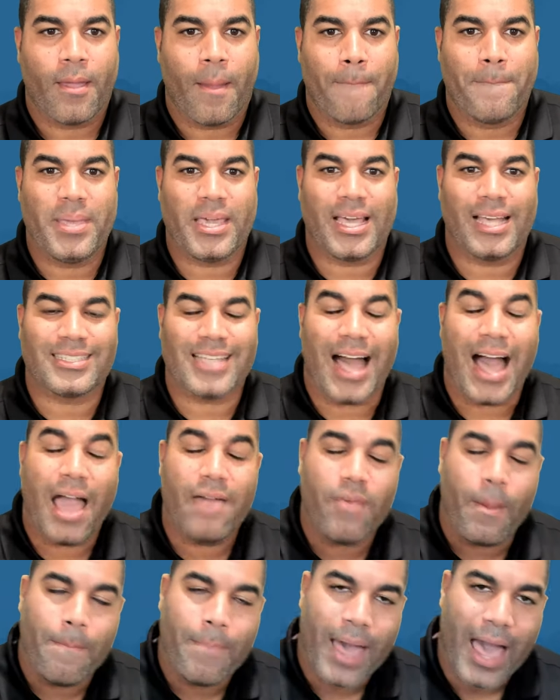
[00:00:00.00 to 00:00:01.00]
Because I have
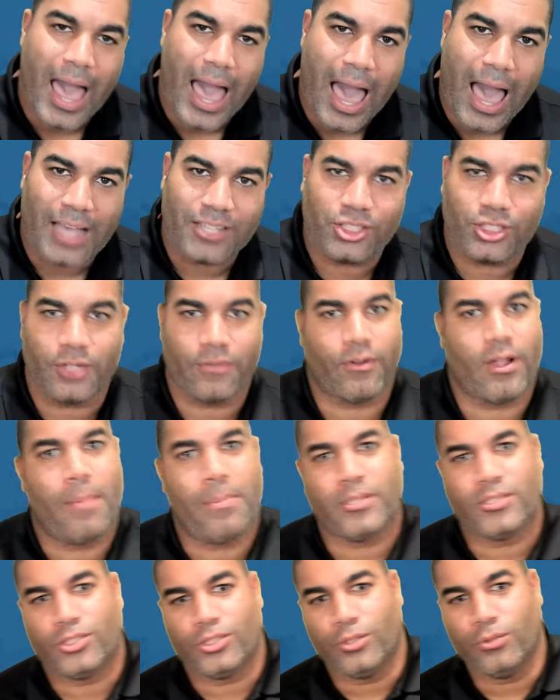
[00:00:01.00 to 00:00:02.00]
a passion for
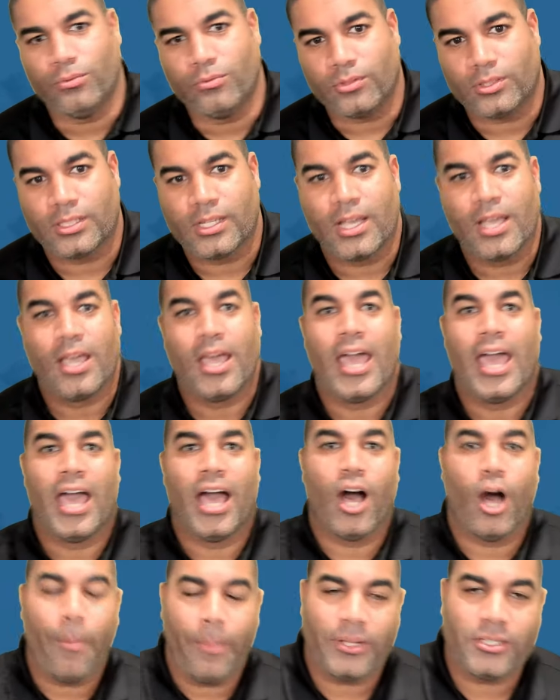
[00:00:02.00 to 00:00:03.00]
helping students.
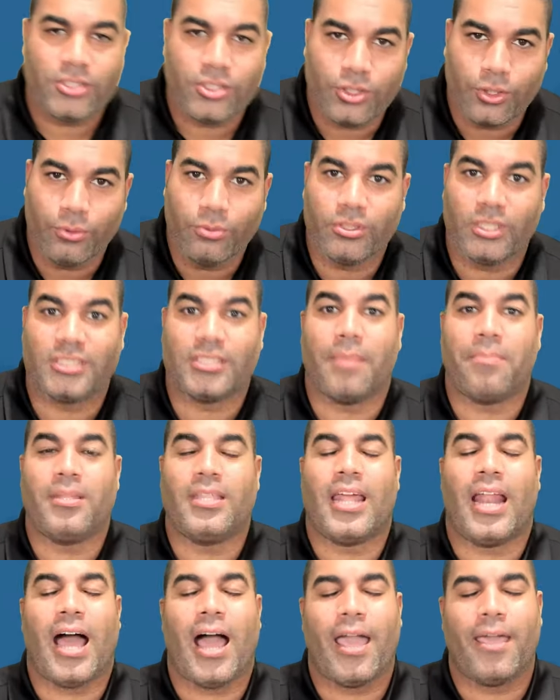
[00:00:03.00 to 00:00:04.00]
Helping students is something
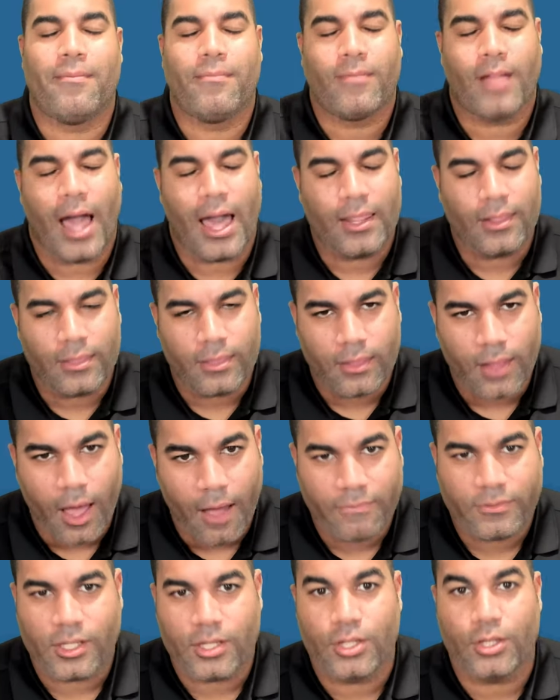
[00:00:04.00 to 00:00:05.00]
that I
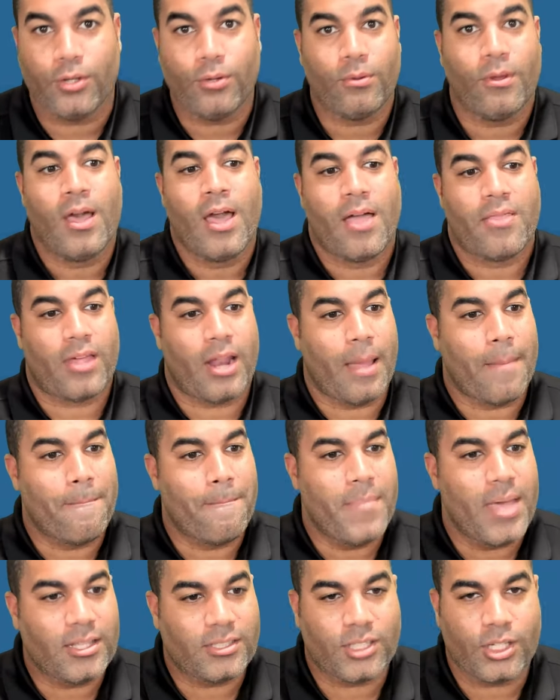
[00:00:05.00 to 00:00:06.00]
love to do, that I'm
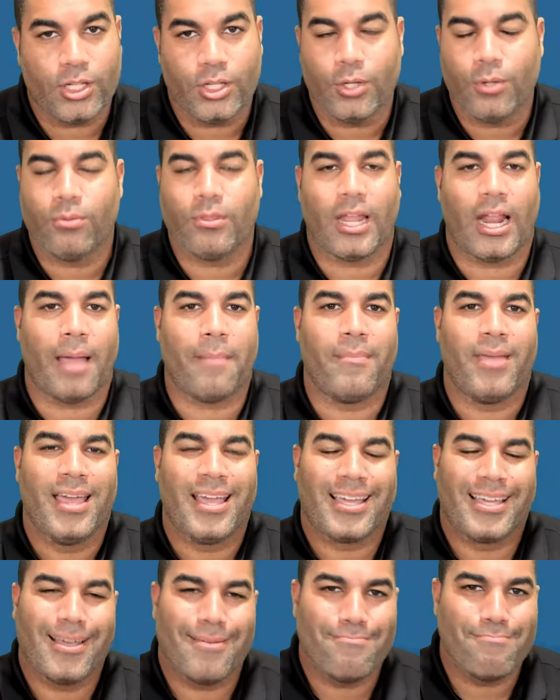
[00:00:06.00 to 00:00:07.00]
meant to do, that I'm
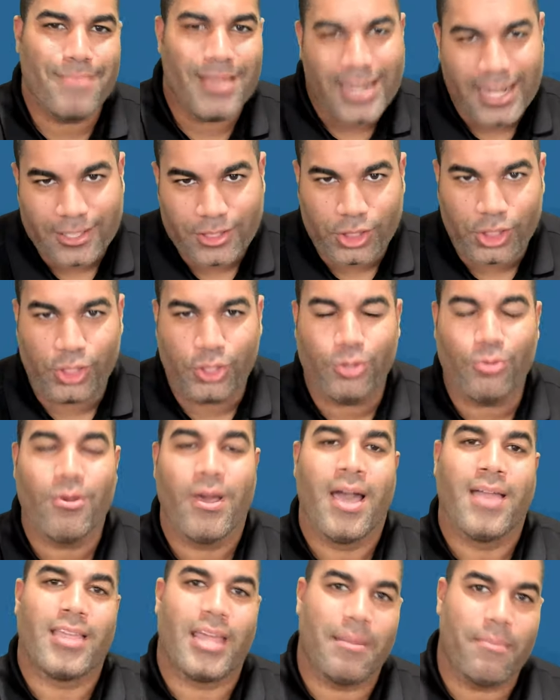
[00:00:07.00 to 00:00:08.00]
committed to,
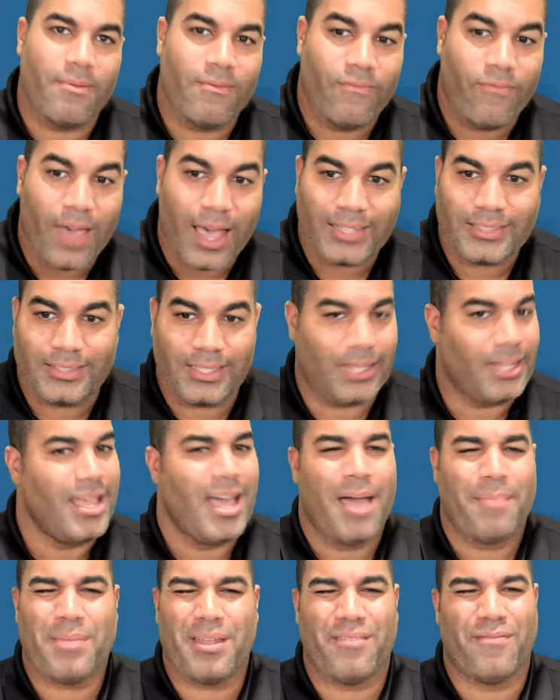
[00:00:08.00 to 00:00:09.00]
that I'm invested.
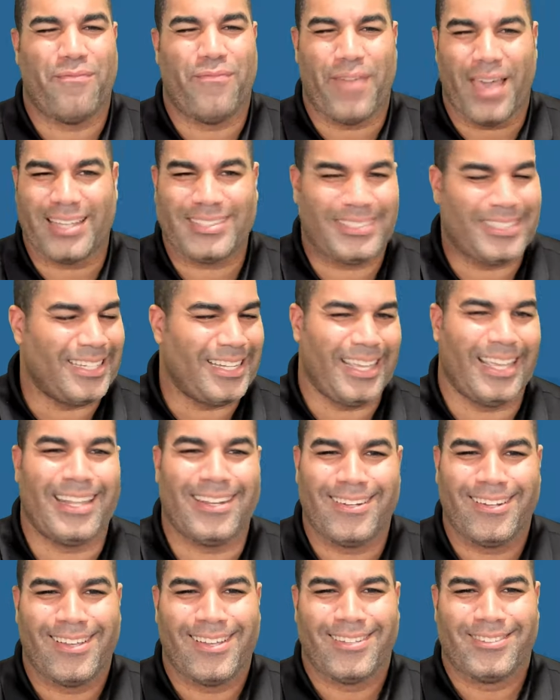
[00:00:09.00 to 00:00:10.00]
I'm not invested
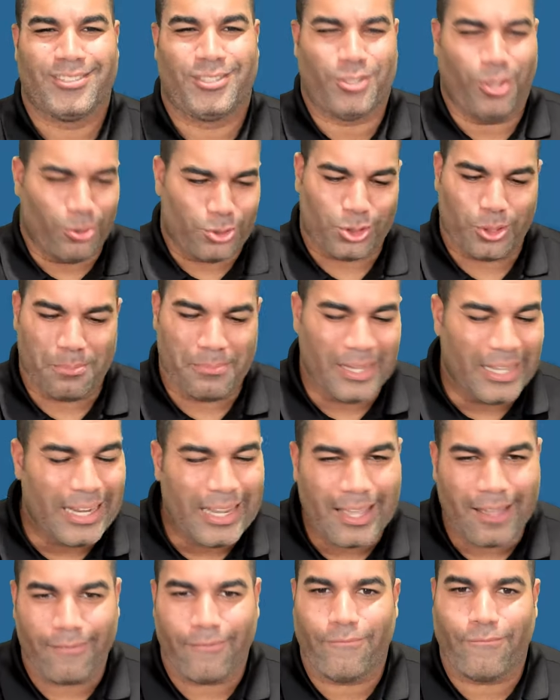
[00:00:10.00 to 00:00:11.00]
in social
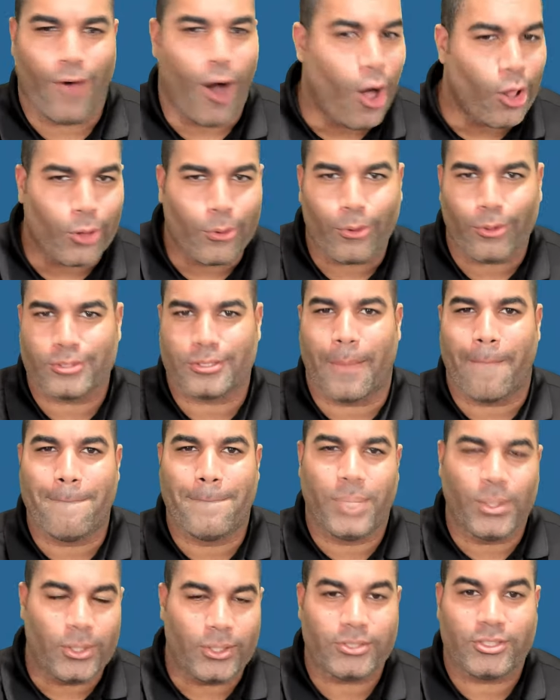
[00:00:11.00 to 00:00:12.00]
media and followers and
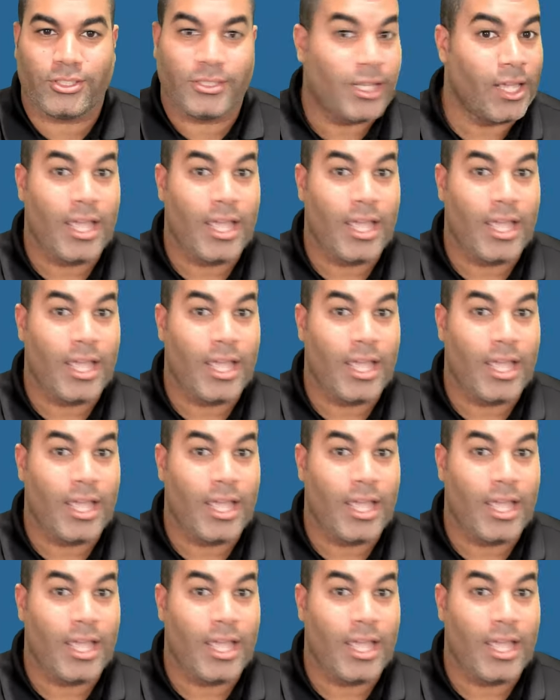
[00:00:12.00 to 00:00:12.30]
bulls.